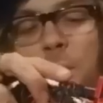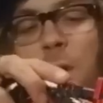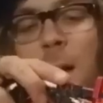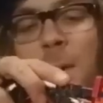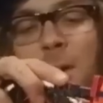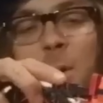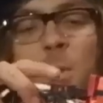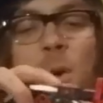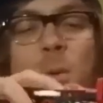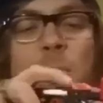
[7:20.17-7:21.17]
prime it, you
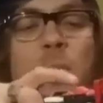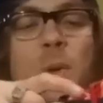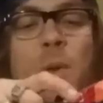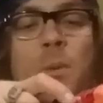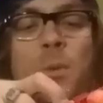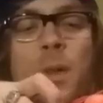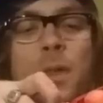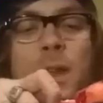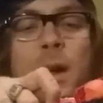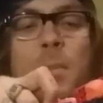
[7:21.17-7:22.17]
will pull the
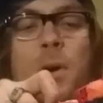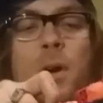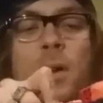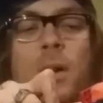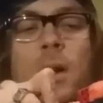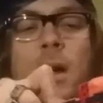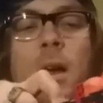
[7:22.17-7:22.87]
thing apart.